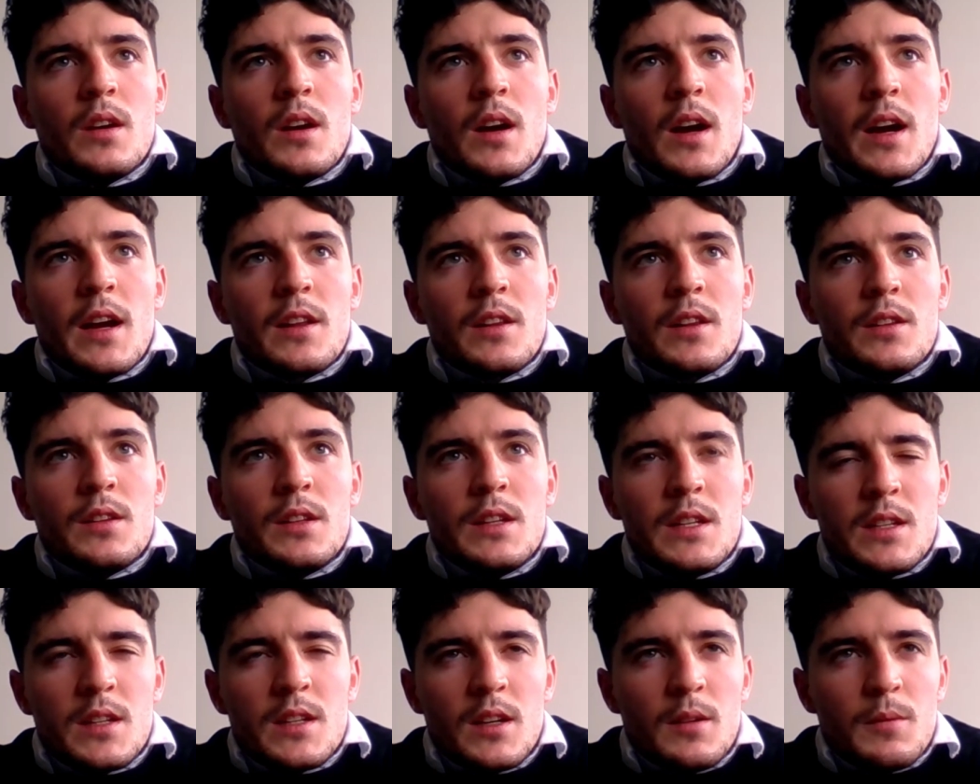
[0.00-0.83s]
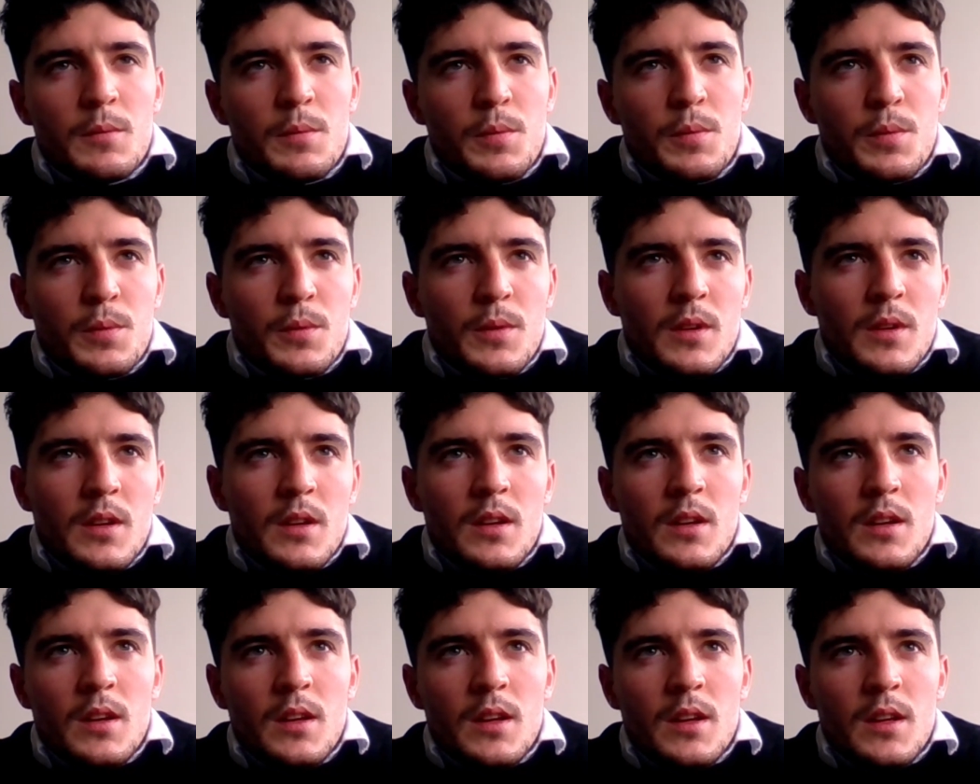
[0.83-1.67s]
Highland League Cup
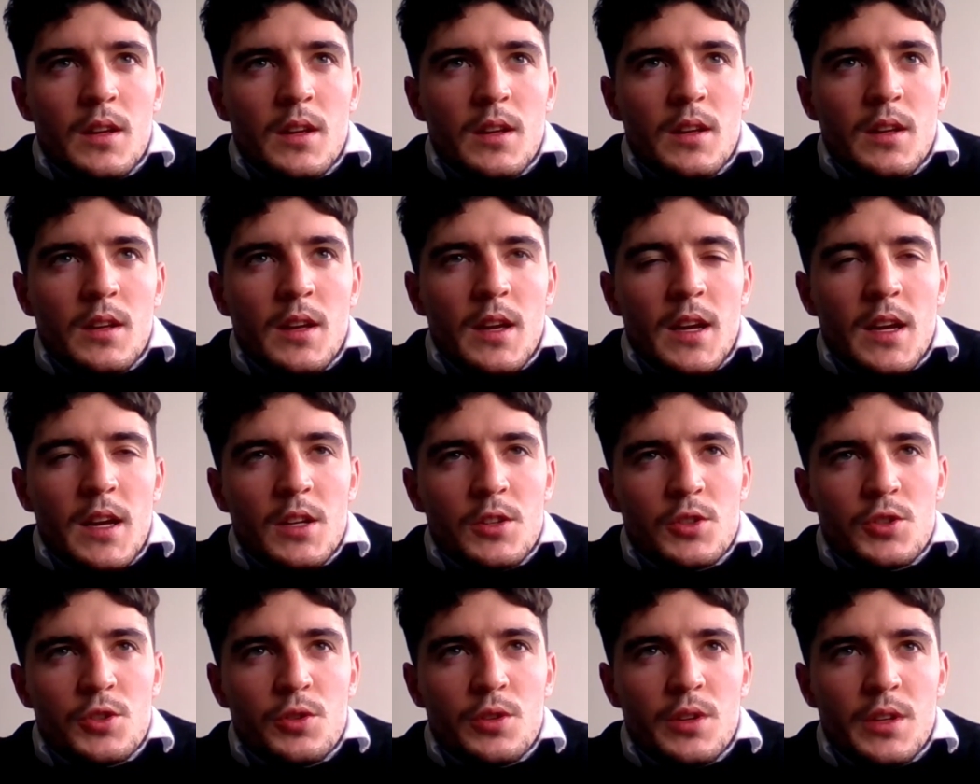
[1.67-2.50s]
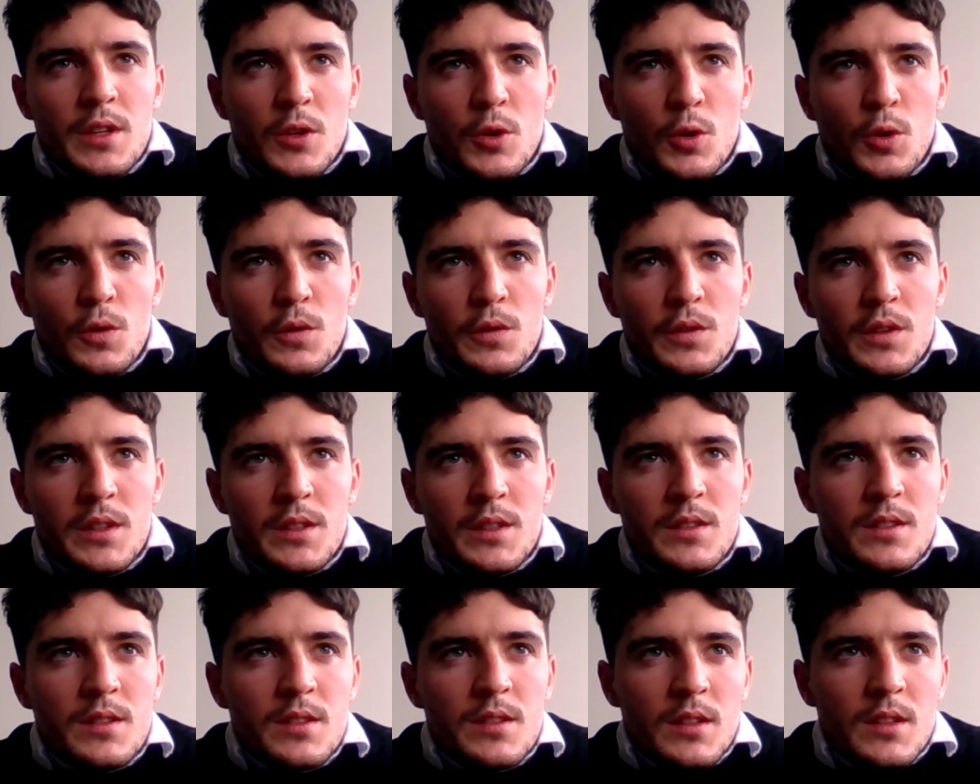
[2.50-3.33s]
during
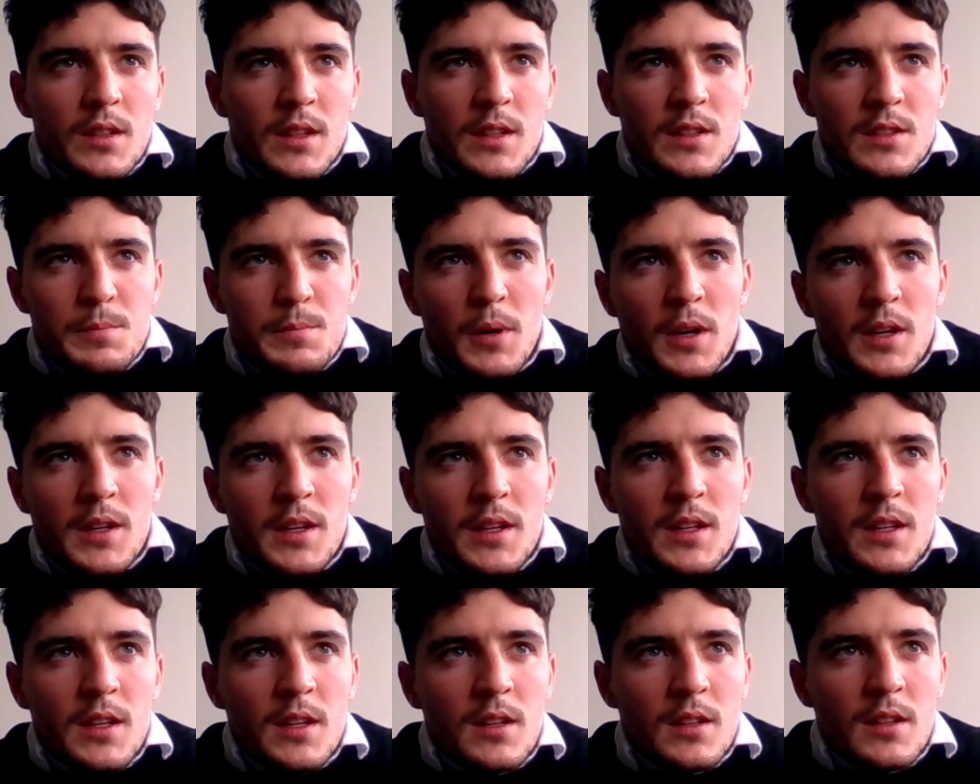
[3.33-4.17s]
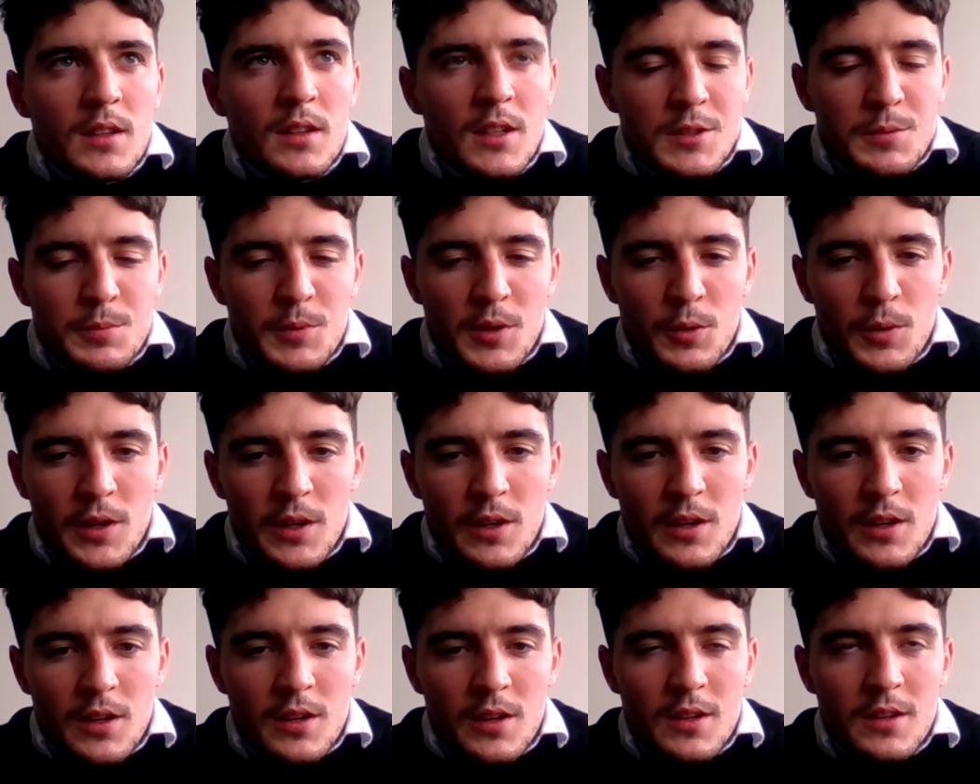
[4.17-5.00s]
COVID against Bucky, last minute
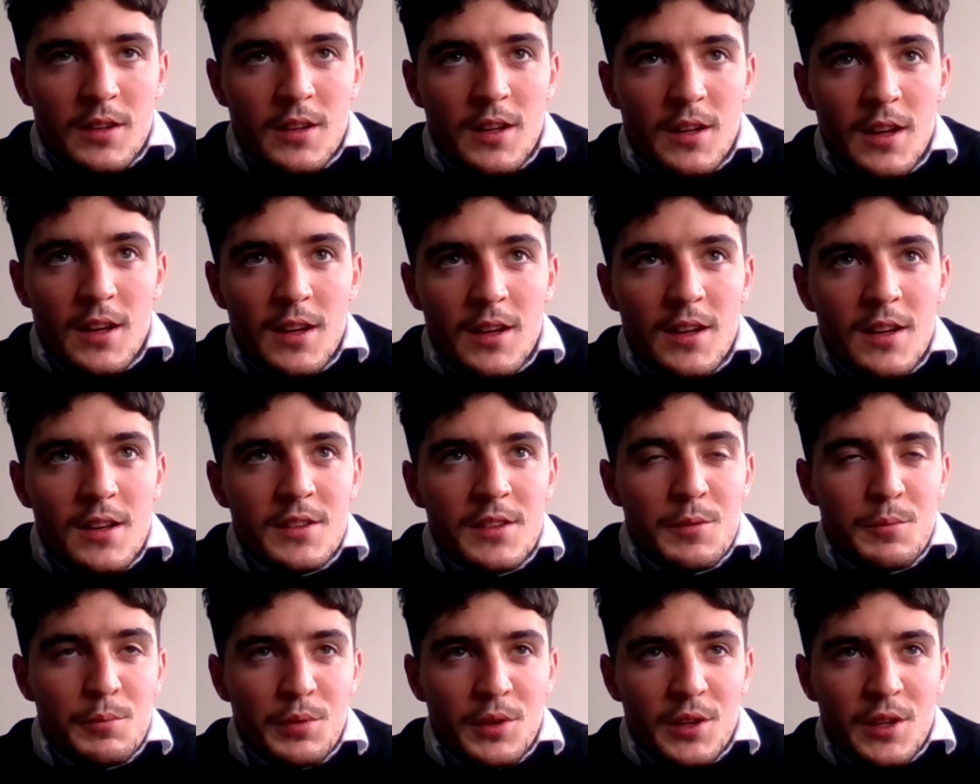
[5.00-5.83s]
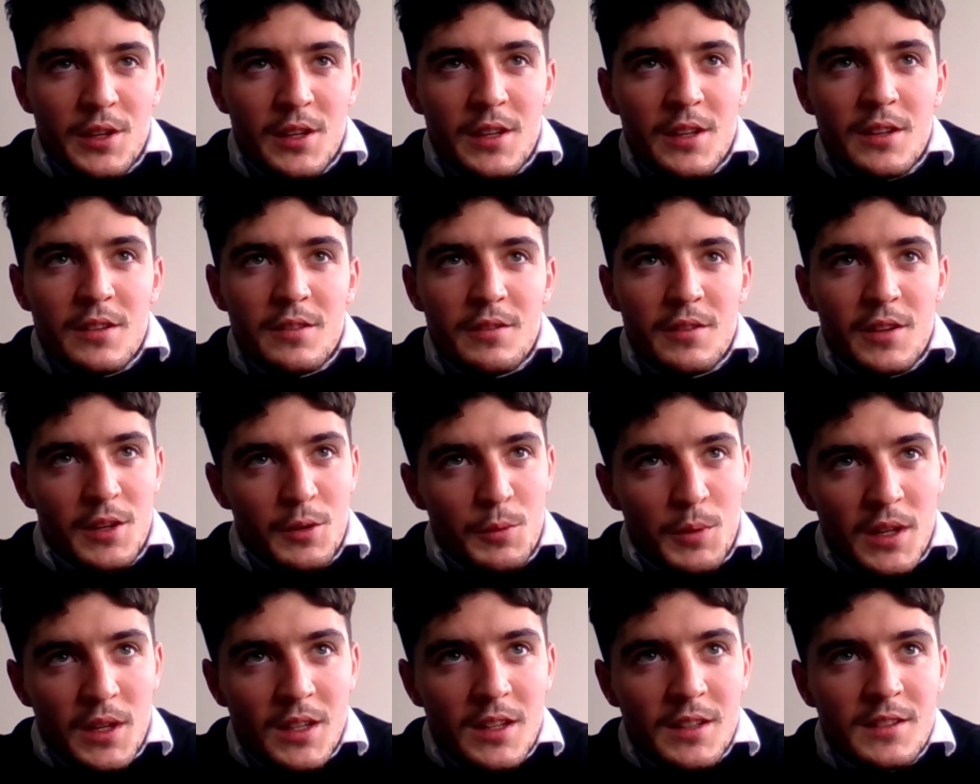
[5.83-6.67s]
winner. Didn't play very
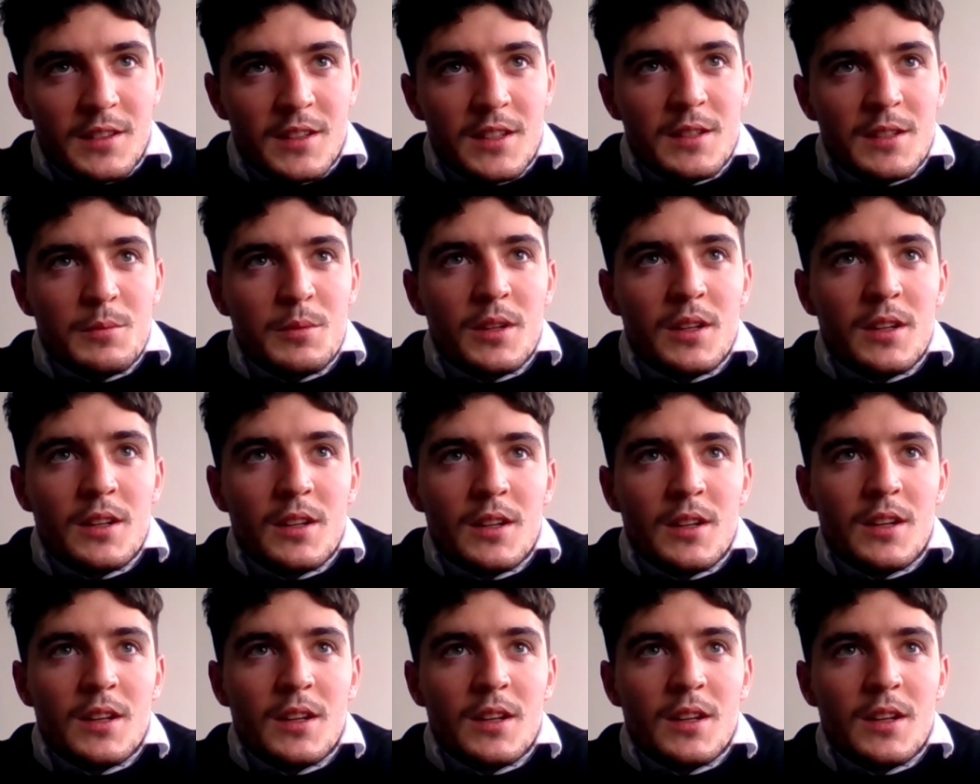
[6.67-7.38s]
well that day, but